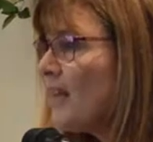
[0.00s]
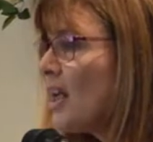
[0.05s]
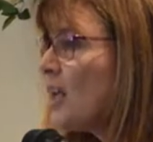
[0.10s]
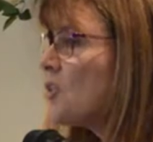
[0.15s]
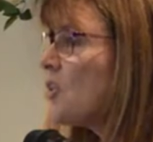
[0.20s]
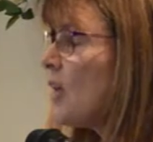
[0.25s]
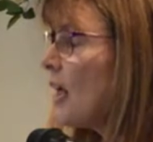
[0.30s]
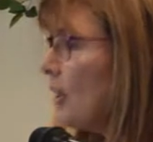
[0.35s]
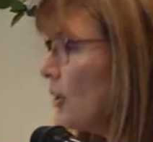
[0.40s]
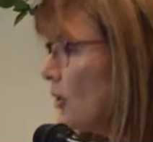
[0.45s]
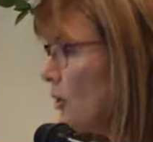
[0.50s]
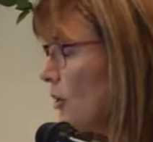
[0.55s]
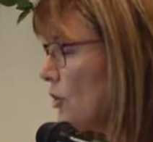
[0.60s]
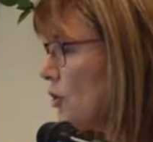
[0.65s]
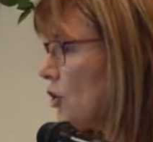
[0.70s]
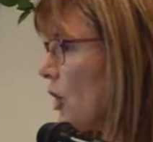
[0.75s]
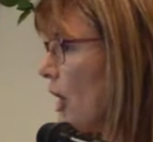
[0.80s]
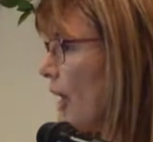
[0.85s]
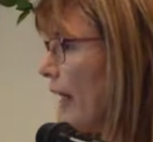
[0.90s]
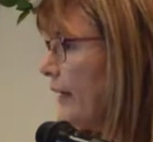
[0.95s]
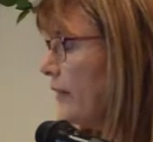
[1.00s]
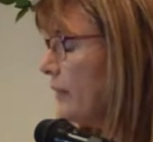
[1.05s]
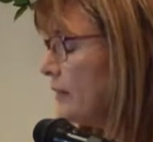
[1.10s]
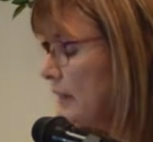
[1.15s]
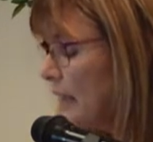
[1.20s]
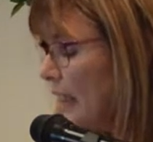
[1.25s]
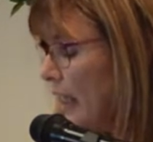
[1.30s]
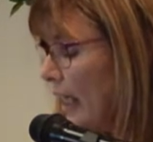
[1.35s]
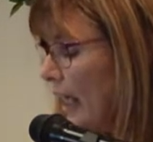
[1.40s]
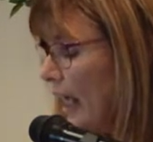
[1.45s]
she had a little child,
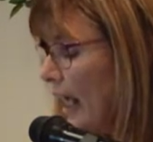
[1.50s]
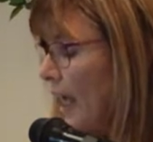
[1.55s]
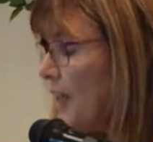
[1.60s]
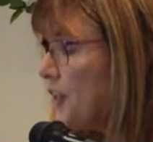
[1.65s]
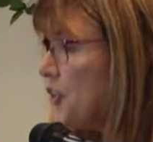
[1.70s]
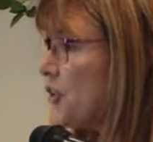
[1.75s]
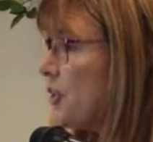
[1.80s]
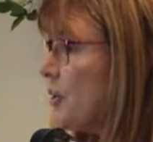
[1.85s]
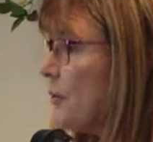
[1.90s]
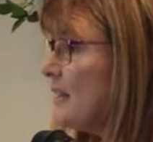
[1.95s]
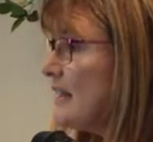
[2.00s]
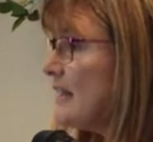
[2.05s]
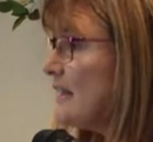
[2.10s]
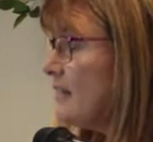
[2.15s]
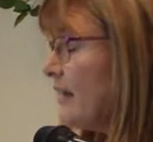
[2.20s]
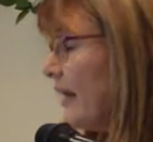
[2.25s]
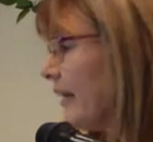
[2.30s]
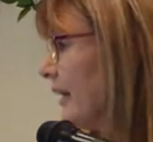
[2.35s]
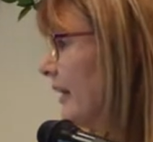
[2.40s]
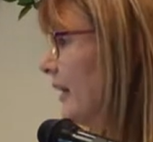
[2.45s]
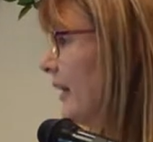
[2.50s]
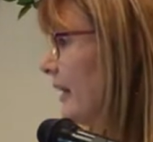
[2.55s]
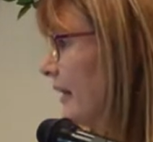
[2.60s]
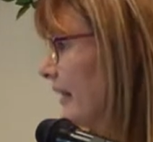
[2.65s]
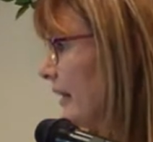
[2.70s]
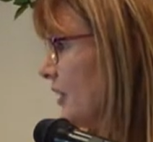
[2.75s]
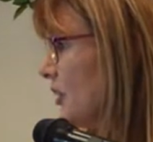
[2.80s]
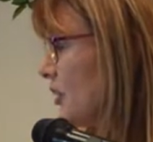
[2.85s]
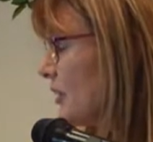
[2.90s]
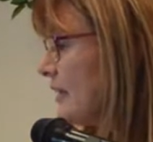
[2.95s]
and she was
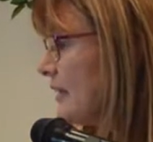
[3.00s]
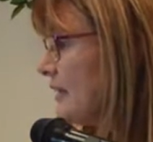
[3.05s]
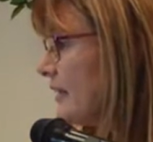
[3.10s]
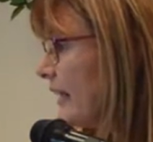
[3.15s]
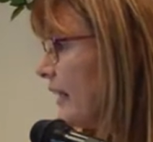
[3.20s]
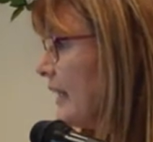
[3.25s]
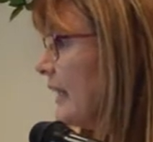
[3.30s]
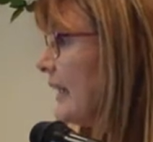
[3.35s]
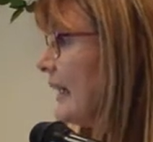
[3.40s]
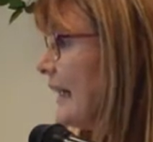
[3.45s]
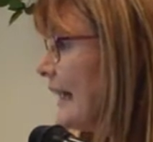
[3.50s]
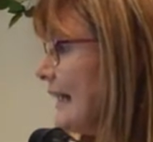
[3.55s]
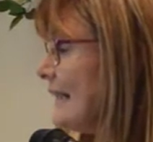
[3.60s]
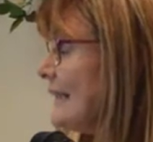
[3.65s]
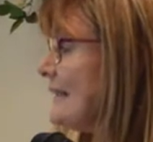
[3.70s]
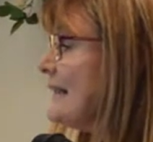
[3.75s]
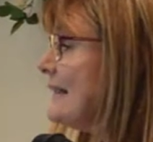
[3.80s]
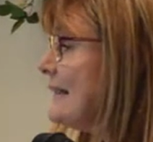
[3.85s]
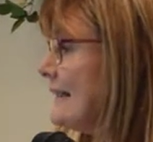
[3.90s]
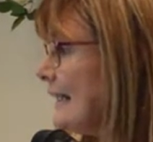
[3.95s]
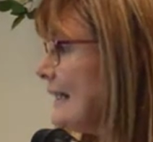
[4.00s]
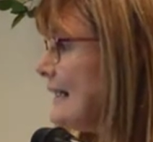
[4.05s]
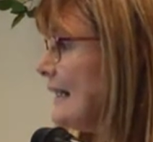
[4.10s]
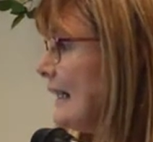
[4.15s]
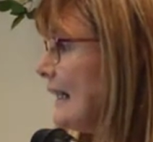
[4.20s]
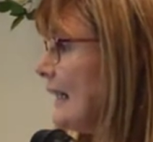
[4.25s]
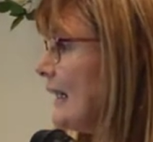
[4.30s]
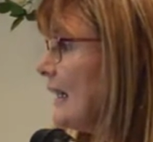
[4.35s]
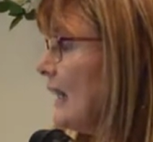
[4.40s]
studying, she was studying in Sydney.